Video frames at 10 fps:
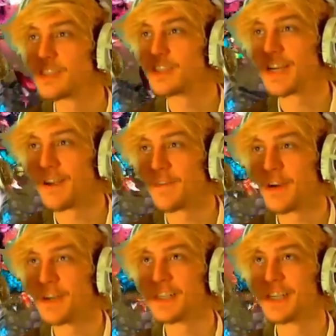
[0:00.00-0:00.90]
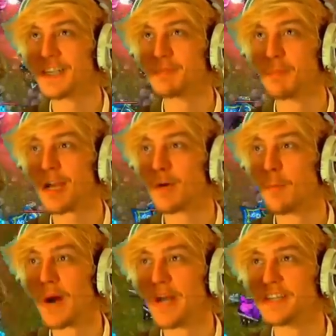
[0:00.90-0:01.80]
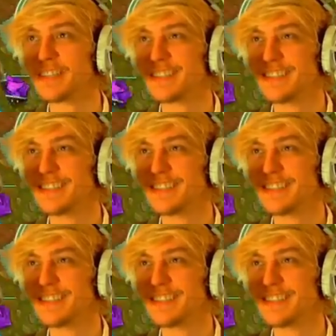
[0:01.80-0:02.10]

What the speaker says: Sacrificing his black companion.